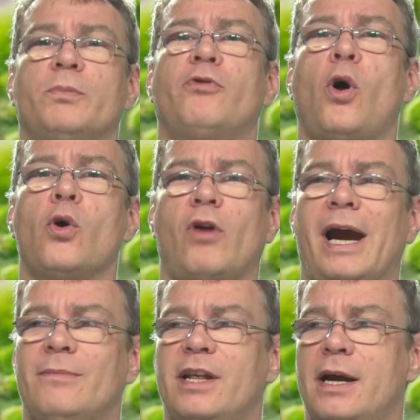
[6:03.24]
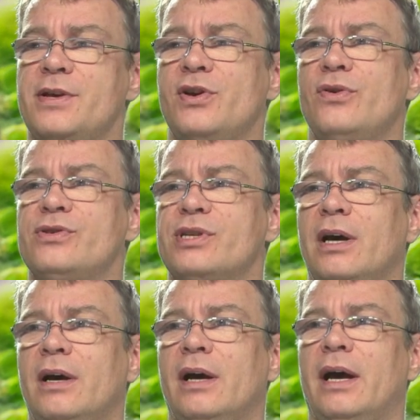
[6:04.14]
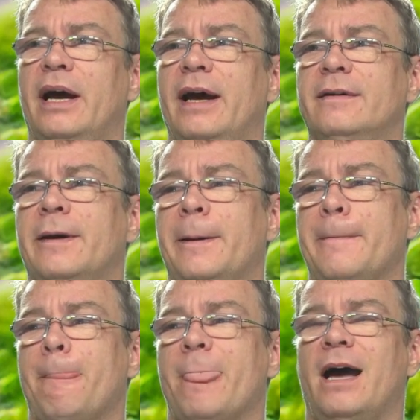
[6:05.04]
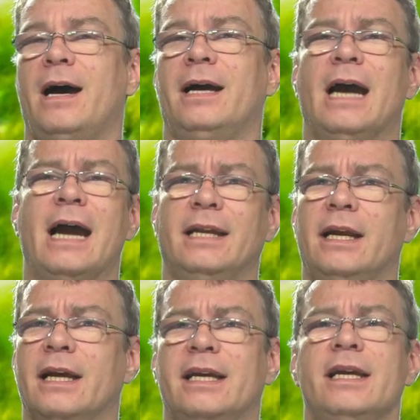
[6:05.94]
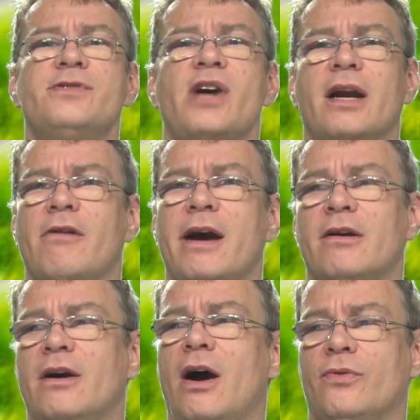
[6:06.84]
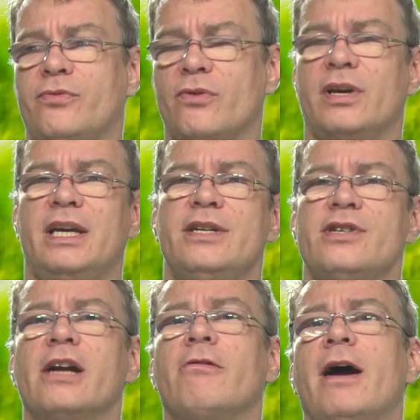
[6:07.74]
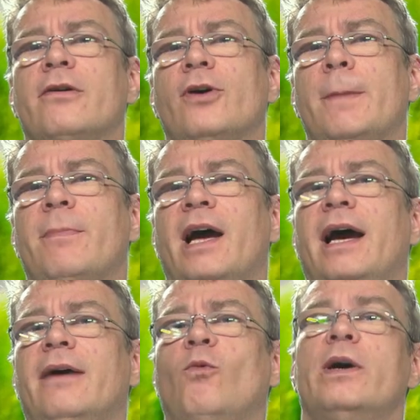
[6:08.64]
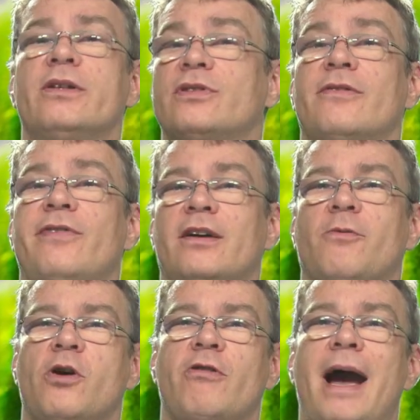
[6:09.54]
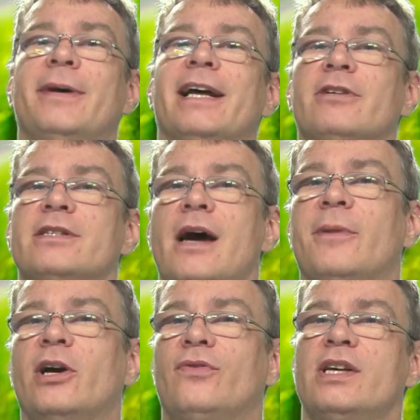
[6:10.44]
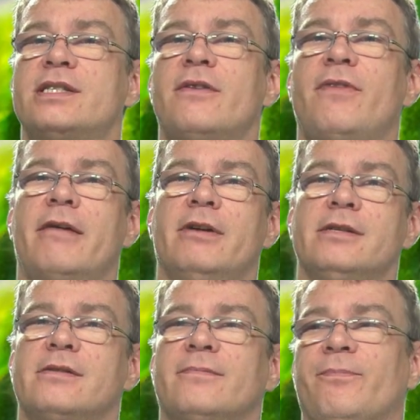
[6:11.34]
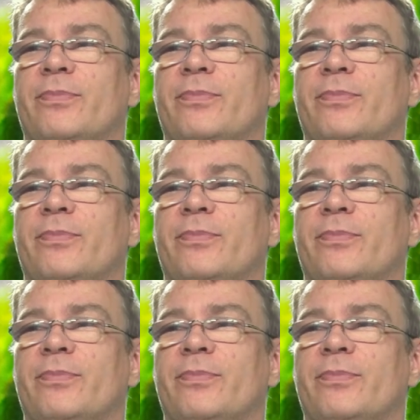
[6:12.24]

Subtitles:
program that I use and I need a key generator, I'll throw the key generator up, and Windows Defender will grab it every time and go, this is a virus.